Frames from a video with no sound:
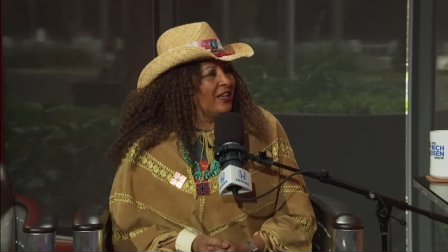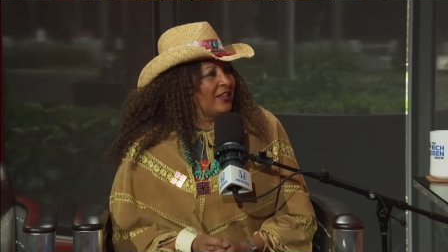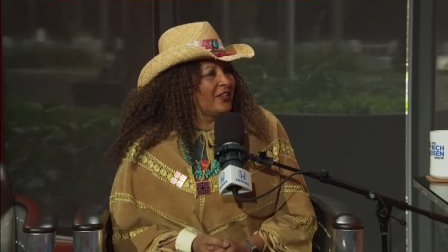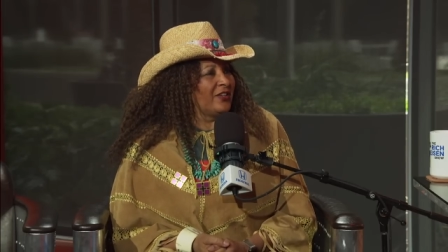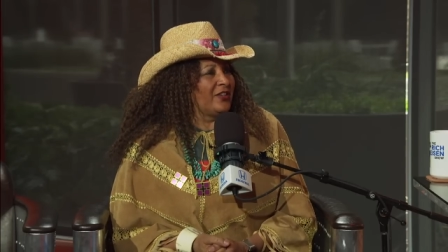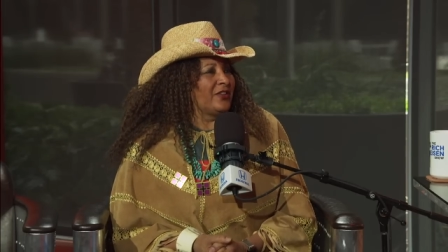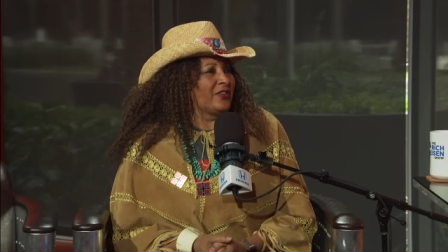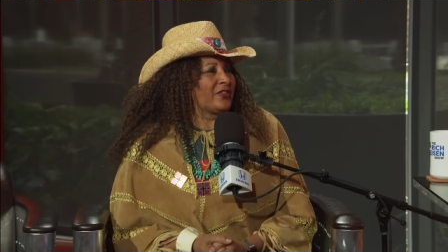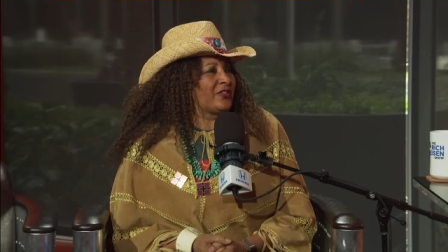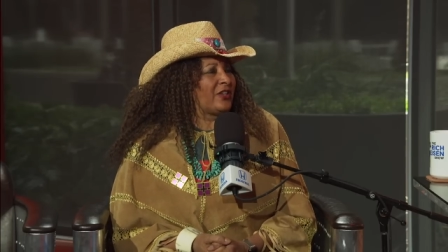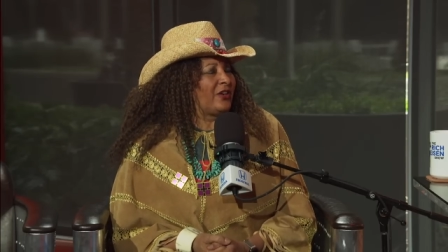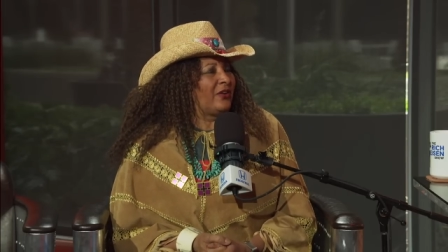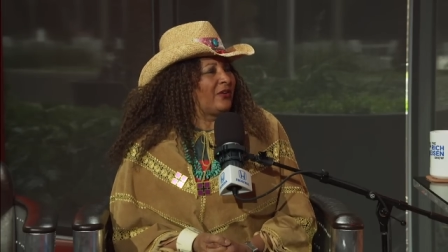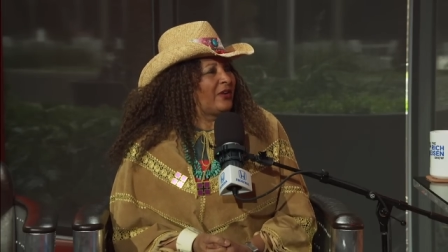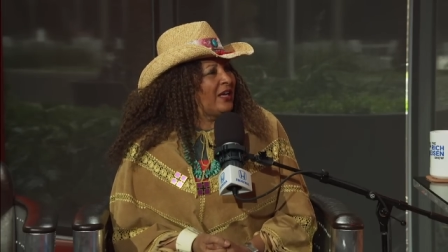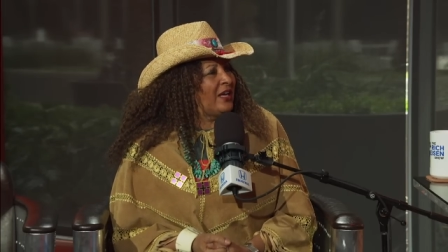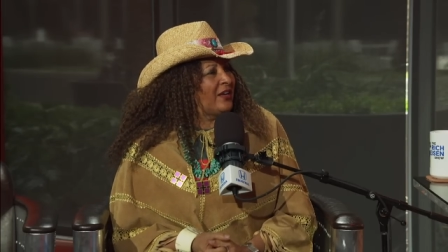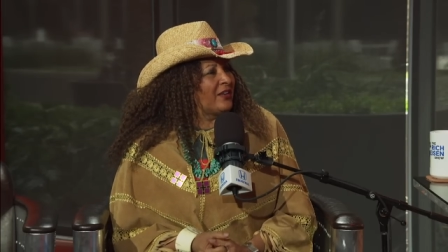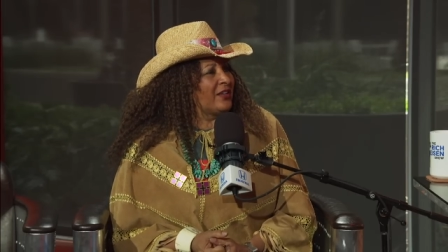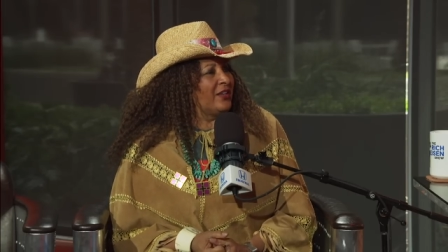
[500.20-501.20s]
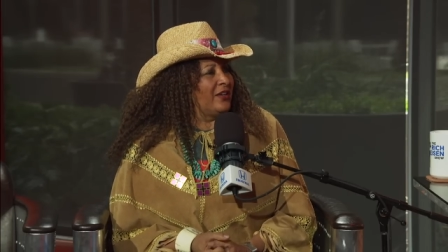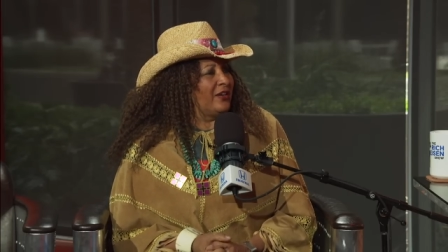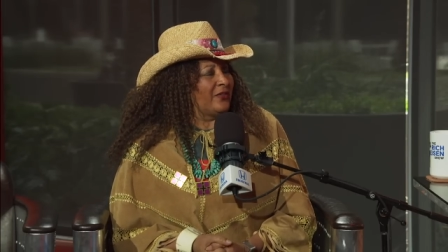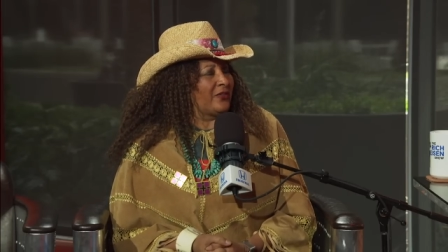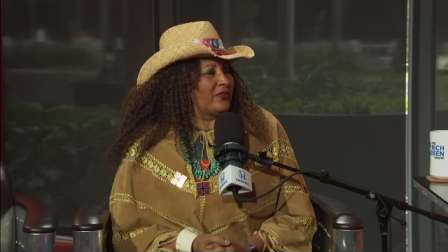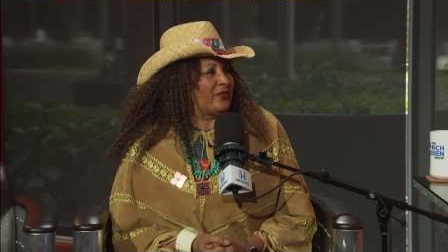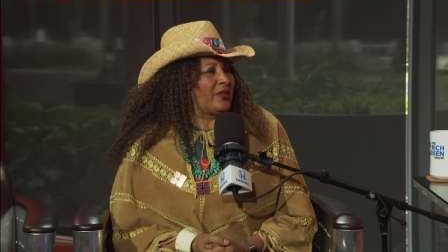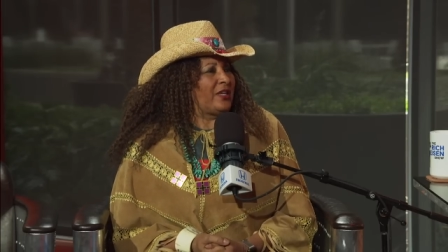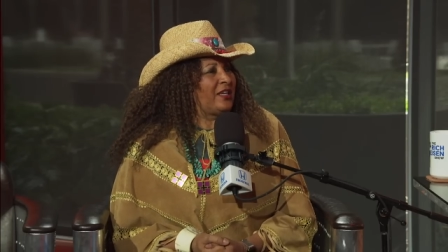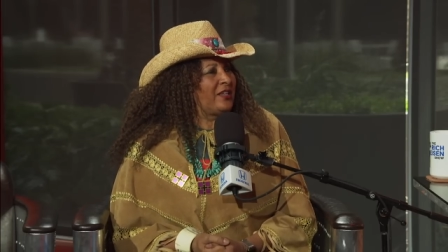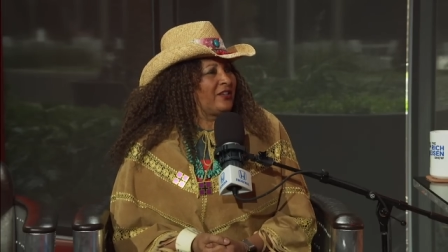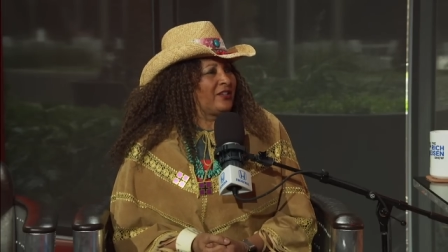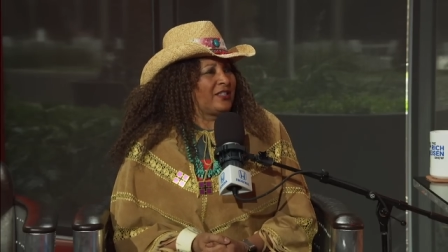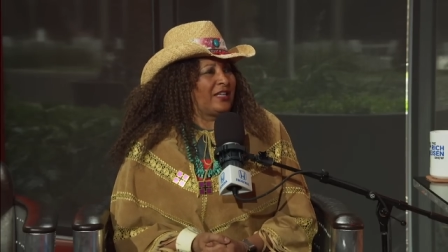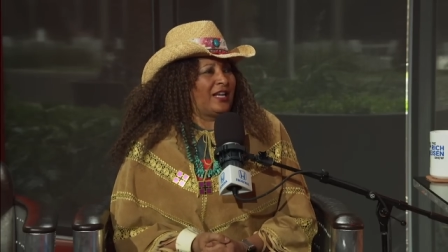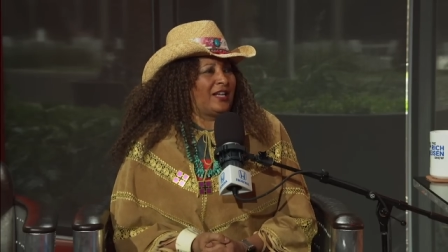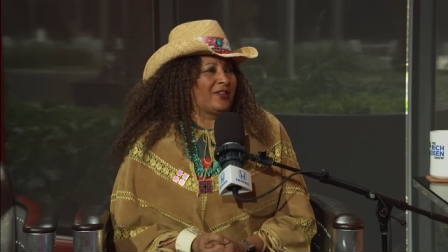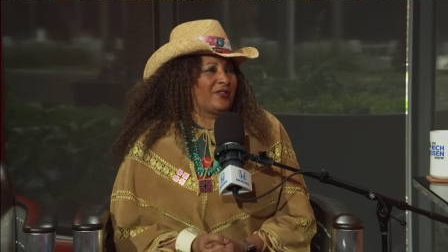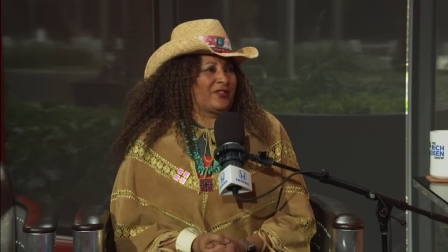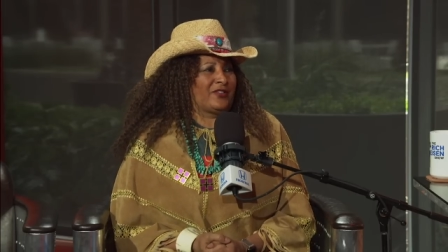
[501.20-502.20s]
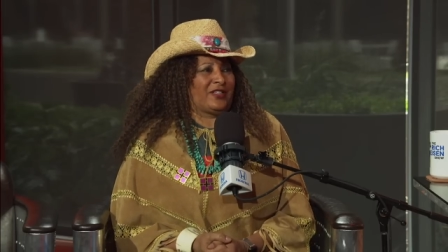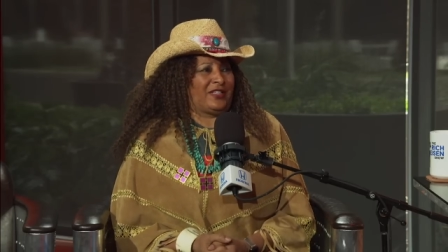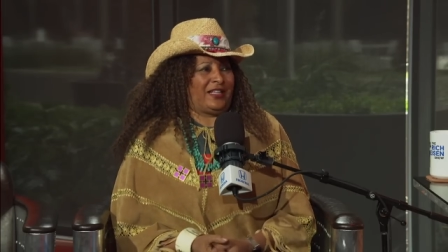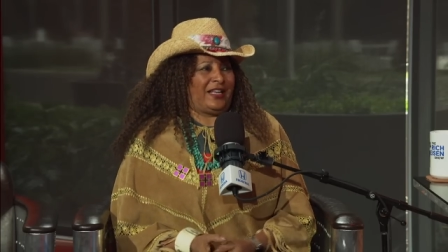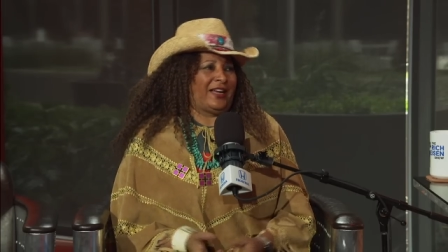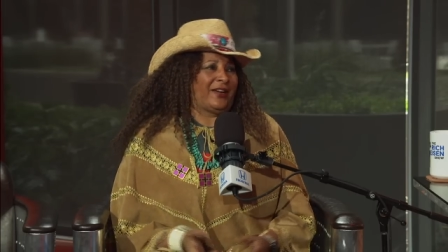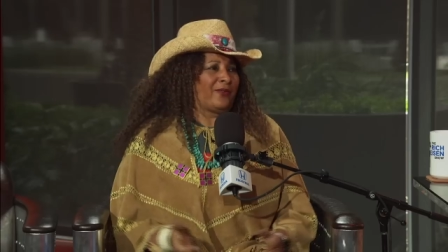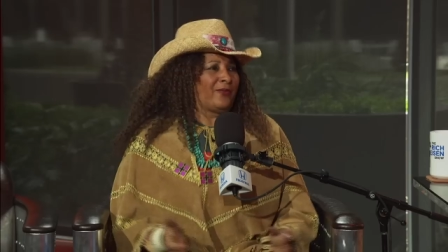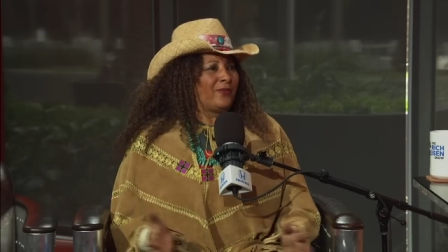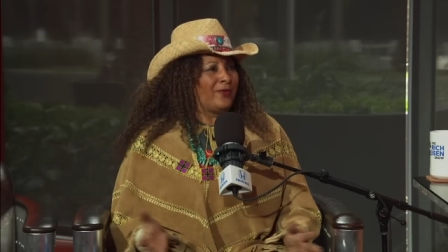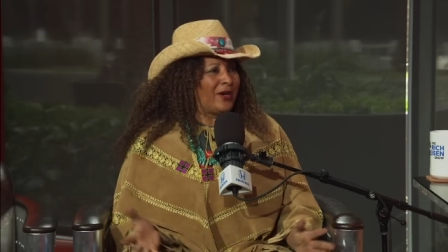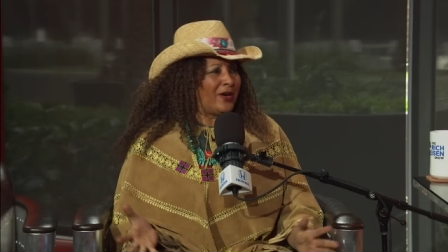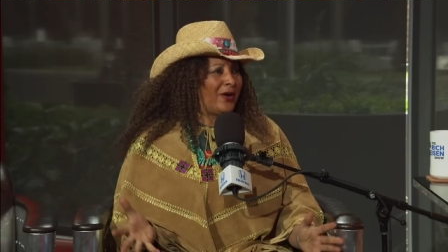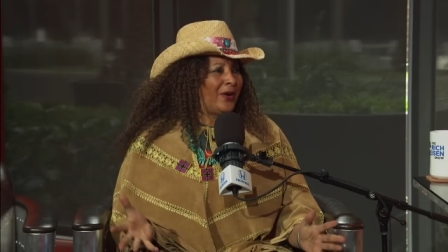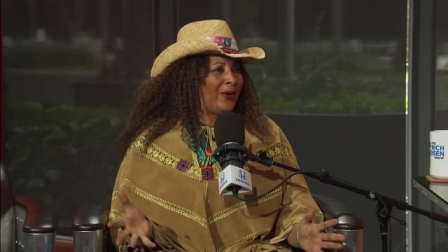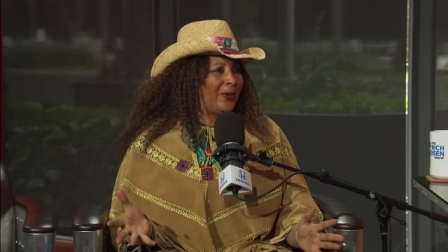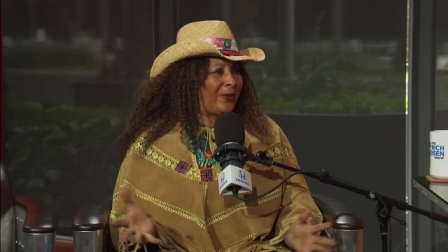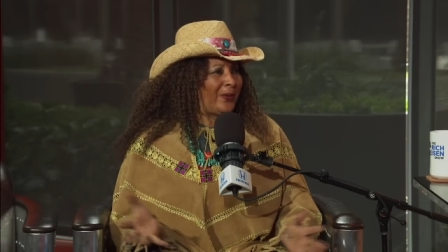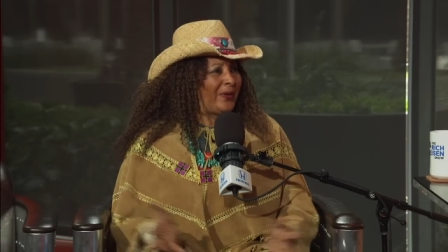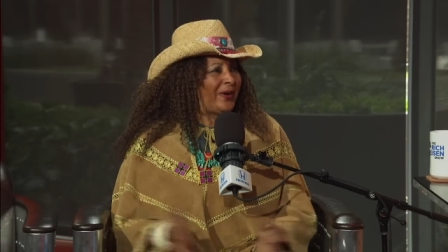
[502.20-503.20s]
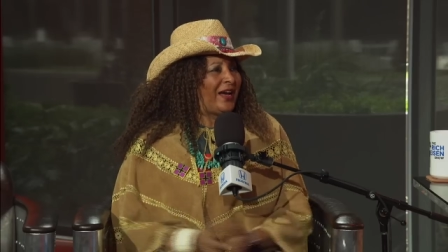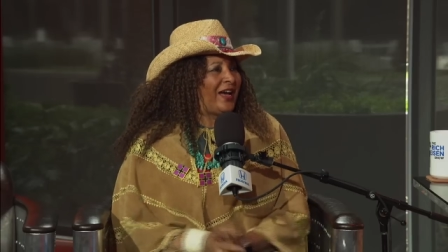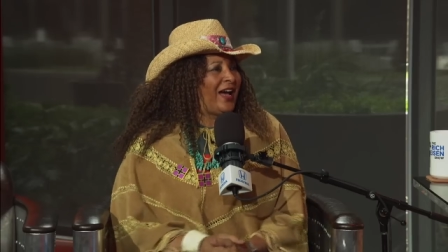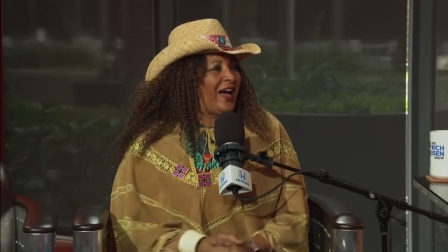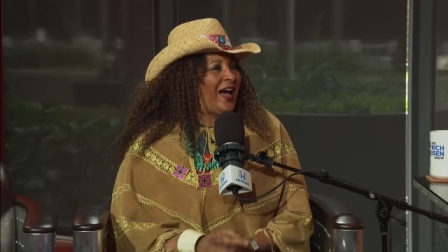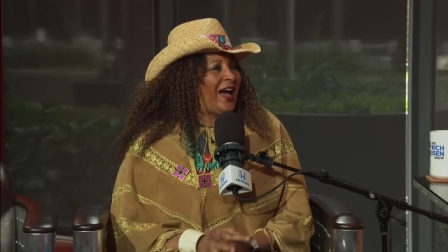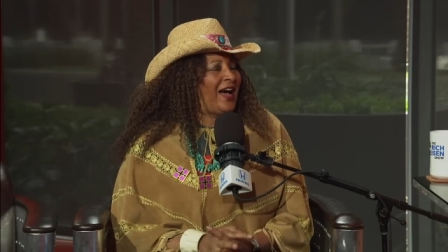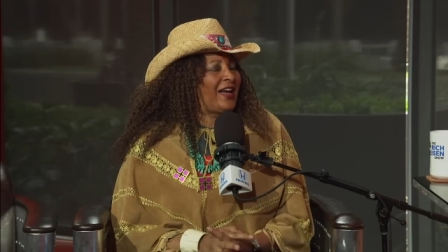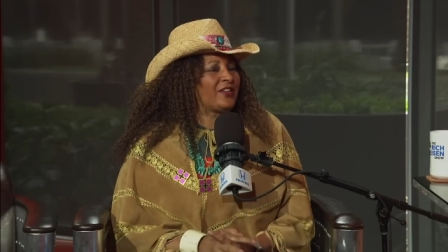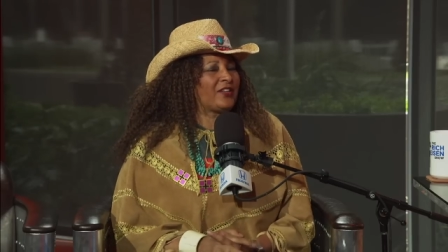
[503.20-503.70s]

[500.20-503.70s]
You know, so you know, three hundred dollars is like woo. Sure.